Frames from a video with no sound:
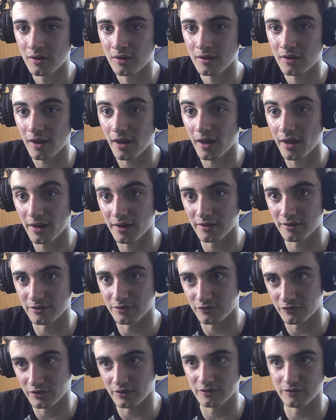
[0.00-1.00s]
And
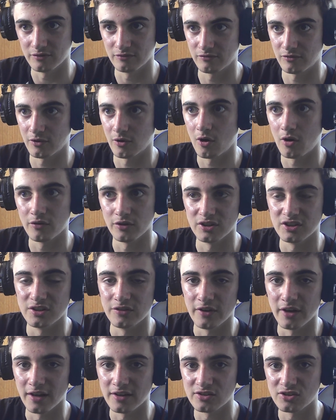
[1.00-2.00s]
obviously the
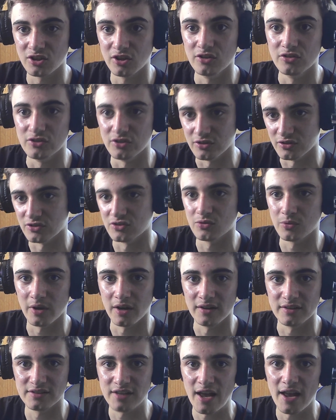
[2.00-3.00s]
next turns you can
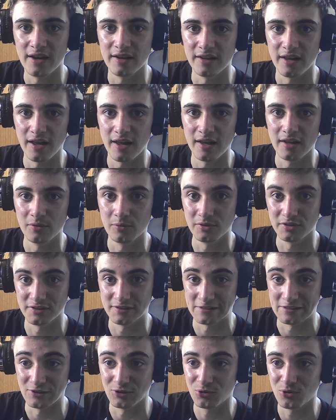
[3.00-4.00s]
swing 10k, which is
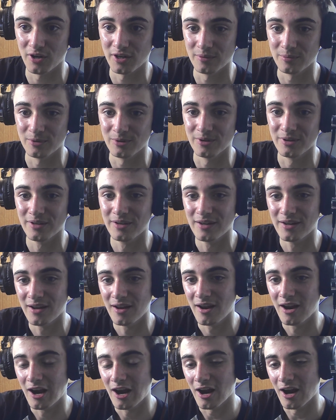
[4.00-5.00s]
incredible.
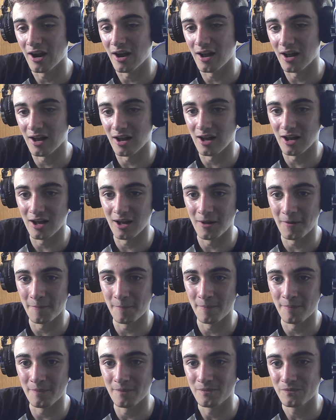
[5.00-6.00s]

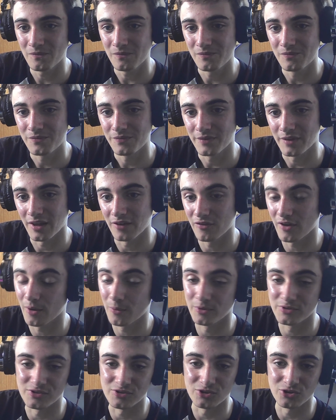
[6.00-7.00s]
If that
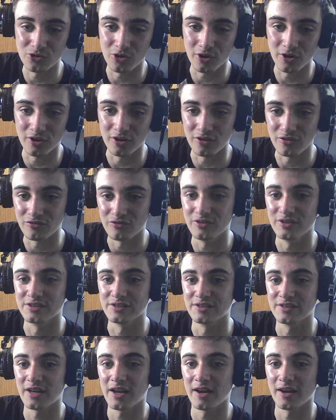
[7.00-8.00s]
wasn't strong enough, his
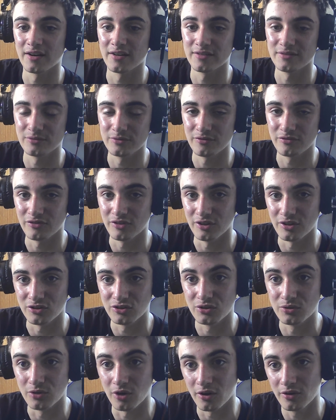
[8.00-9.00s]
attack for
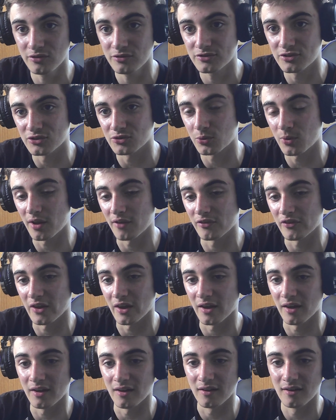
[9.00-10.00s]
2 Don, so
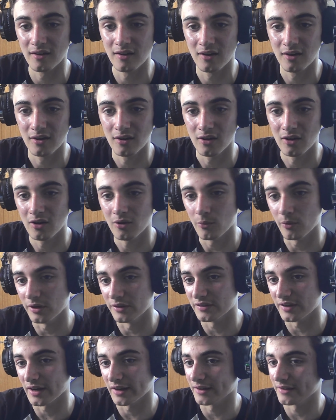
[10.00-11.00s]
12k. When
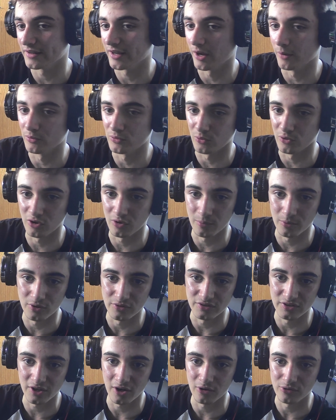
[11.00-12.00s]
attacking, K up to one of your
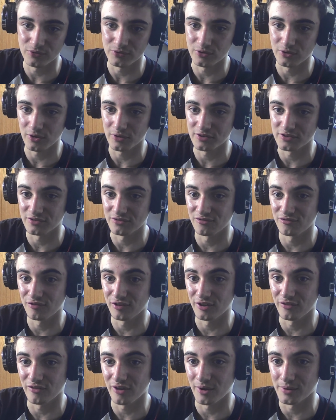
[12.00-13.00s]
opponent's characters at a cost of
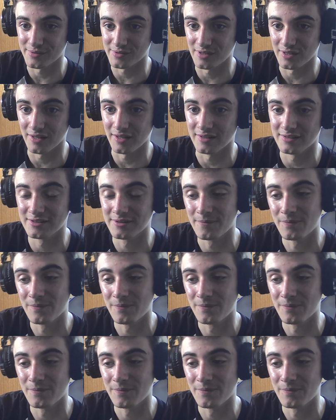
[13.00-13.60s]
3,000 or less.